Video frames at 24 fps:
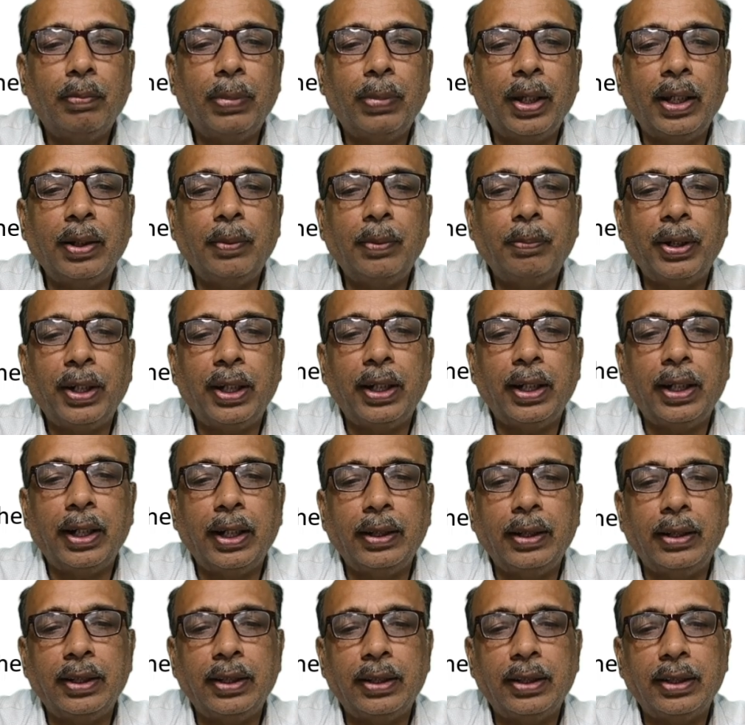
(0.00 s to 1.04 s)
paid an
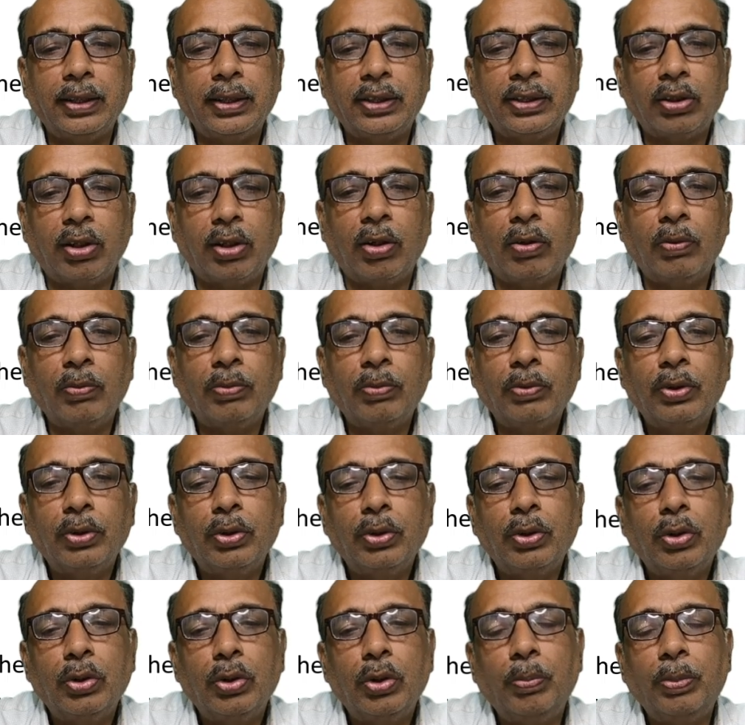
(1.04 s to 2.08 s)
interest of
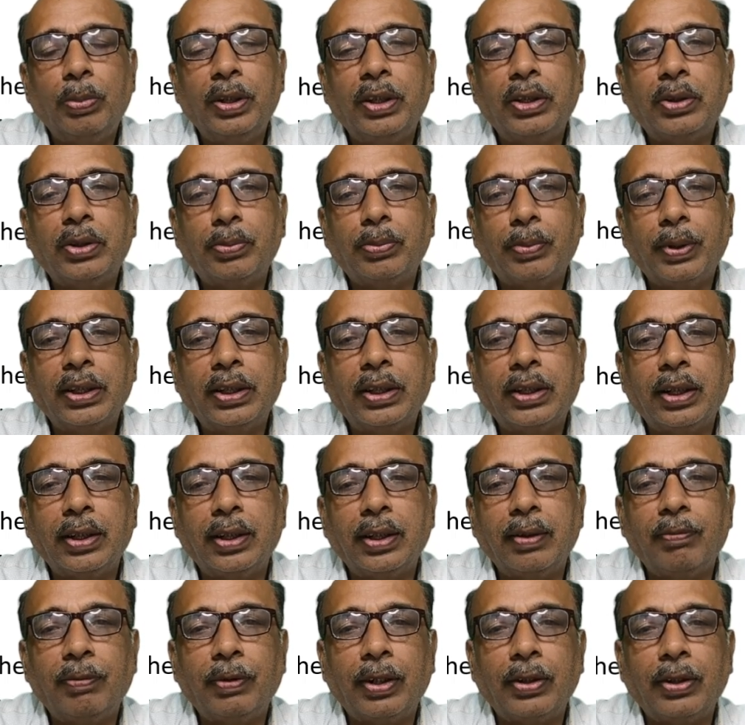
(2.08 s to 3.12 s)
rupees
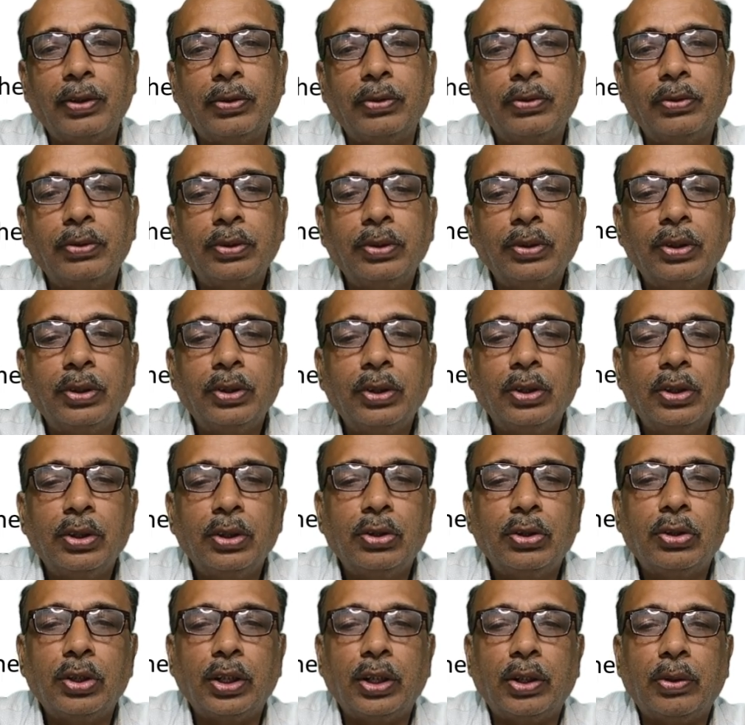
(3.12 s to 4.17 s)
135.
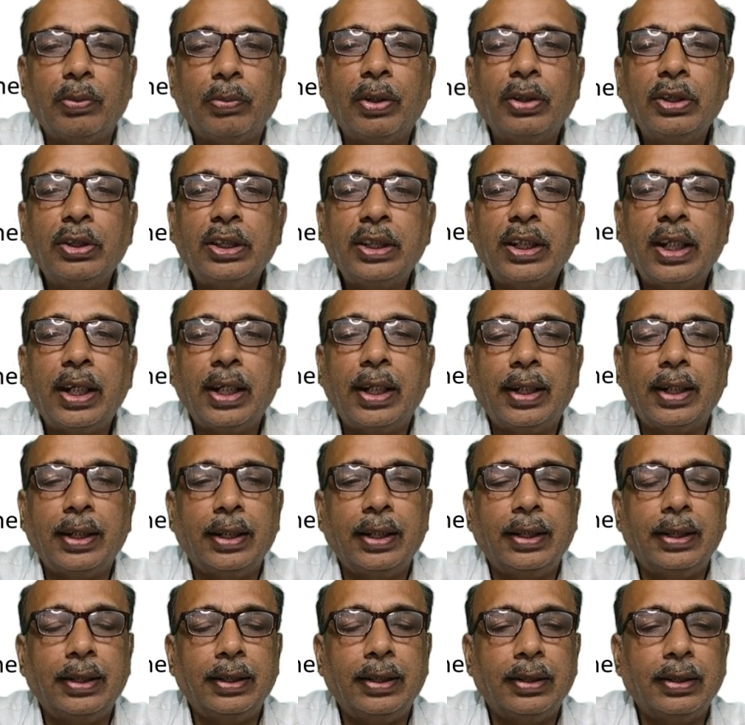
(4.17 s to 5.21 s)
So it was added
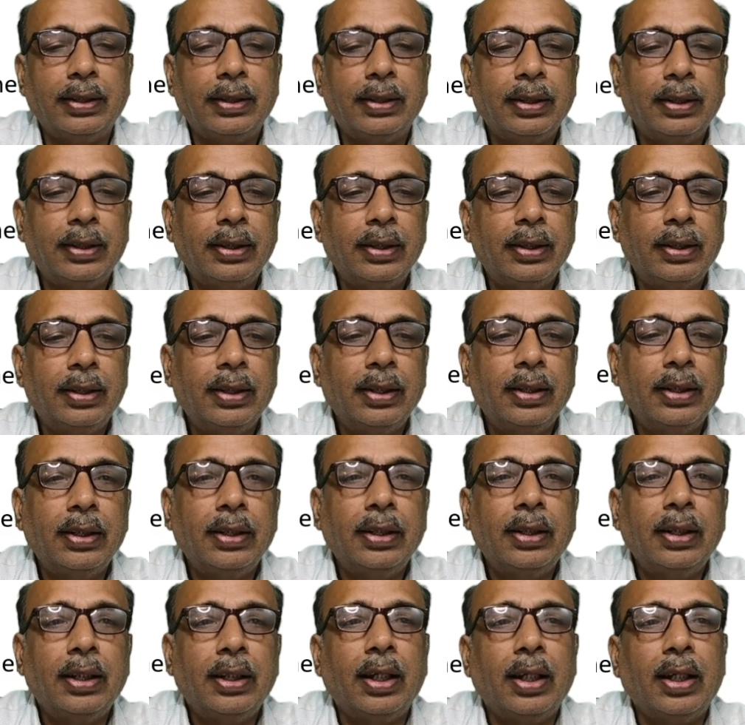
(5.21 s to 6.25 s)
here.
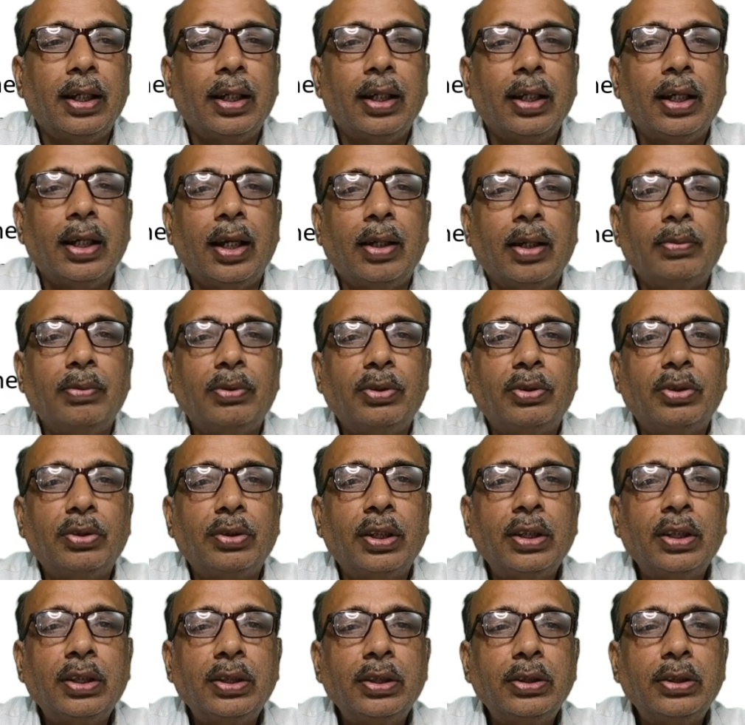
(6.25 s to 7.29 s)
I am
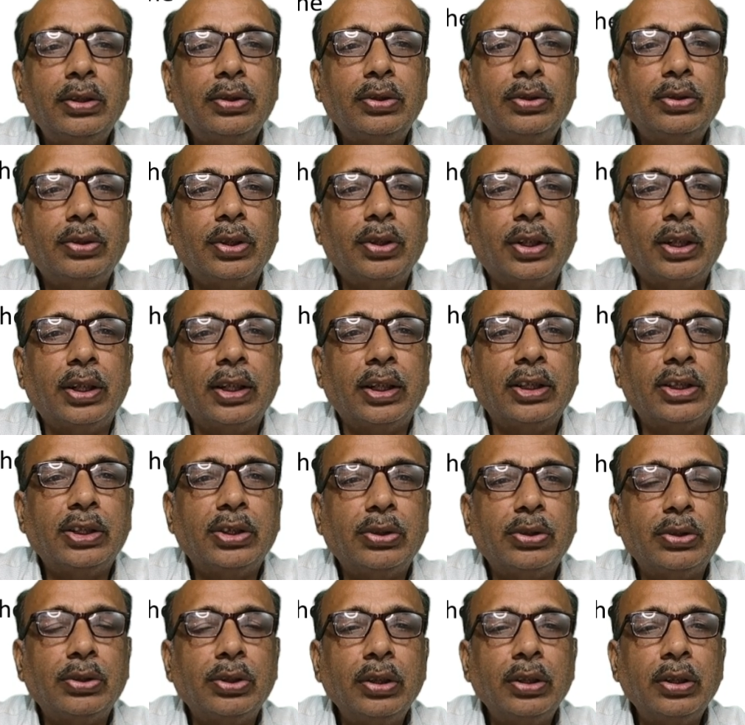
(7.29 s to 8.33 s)
sure you
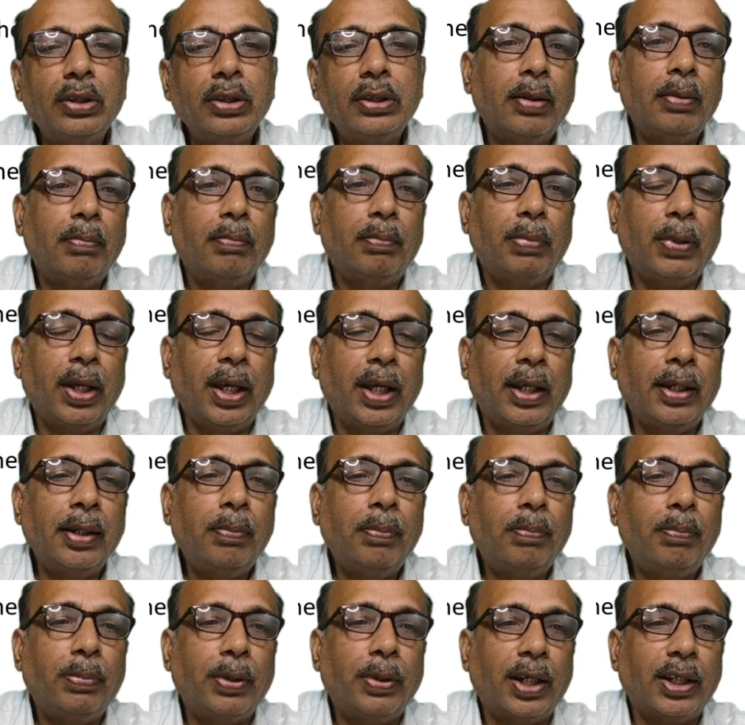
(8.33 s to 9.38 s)
understood bank
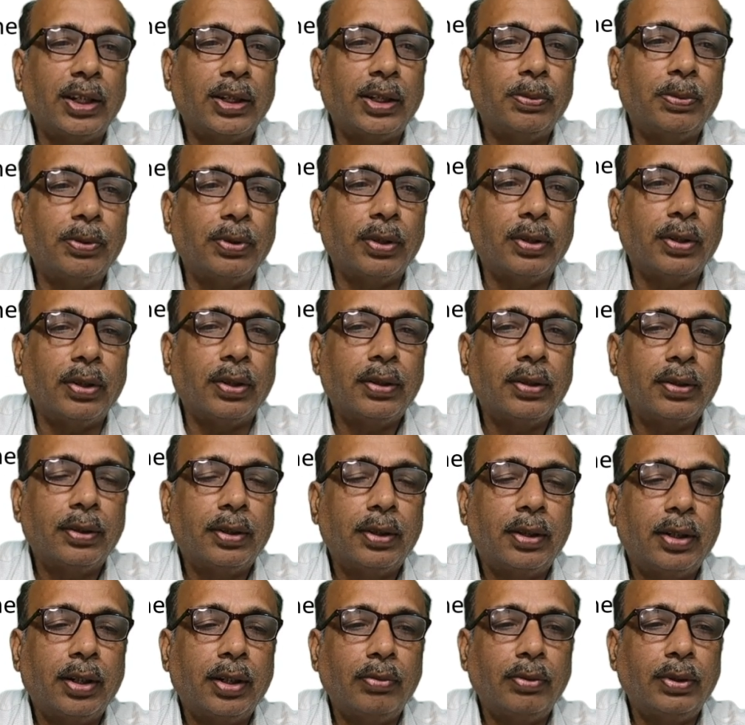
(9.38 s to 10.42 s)
passbook,
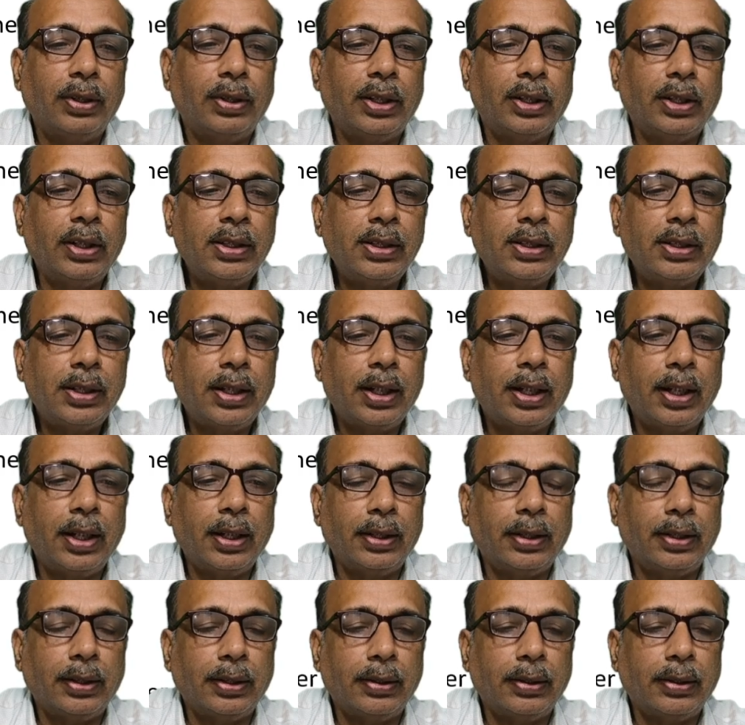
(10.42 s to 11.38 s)
how it is entered.